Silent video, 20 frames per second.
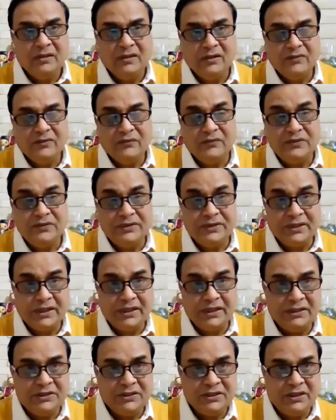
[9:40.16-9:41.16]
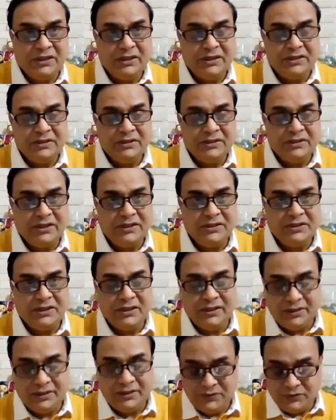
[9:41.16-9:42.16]
of dry chilies, red
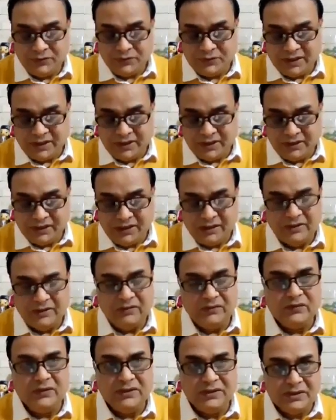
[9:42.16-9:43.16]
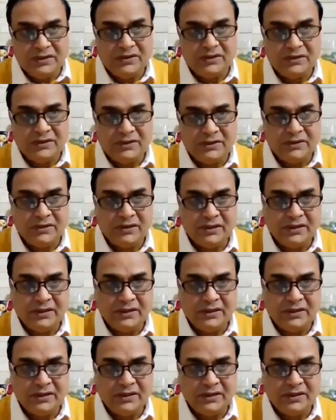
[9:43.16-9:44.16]
chilies to China, which is
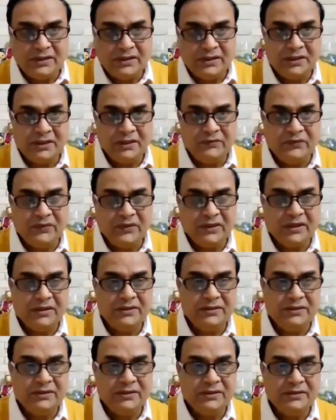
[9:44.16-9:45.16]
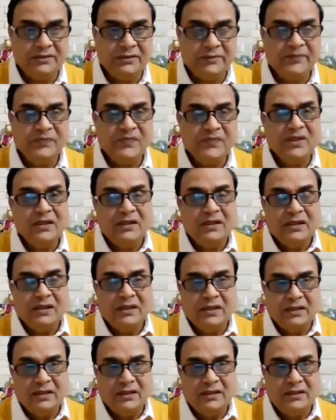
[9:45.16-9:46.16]
a great significance
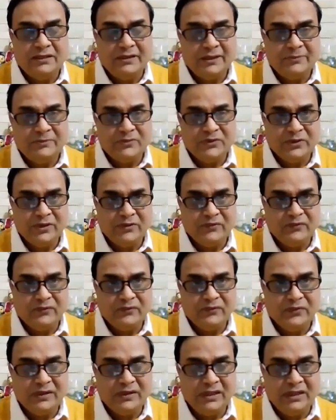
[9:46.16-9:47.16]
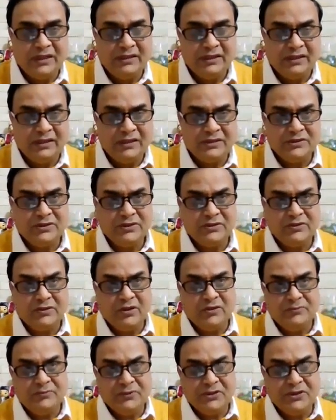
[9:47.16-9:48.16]
in terms of agricultural
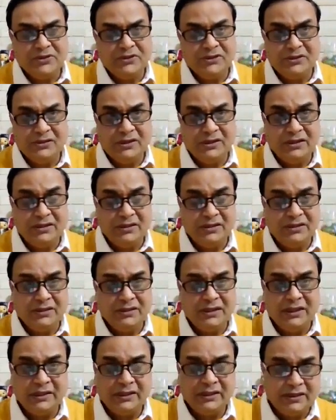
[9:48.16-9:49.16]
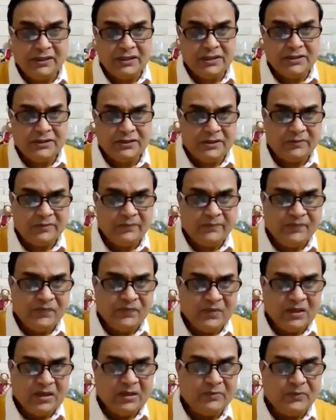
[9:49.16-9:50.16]
cooperation and agriculture
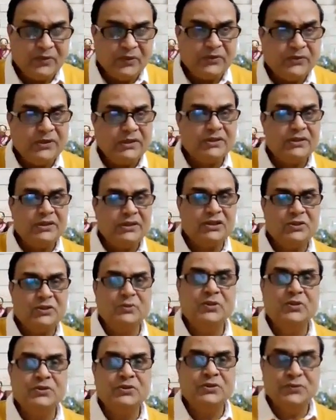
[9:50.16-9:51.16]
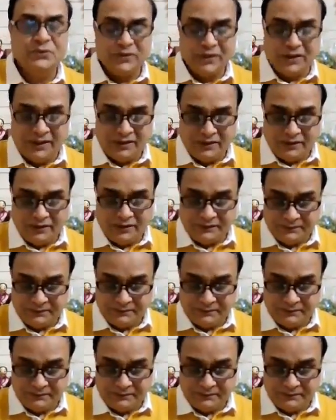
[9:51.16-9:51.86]
product export to China.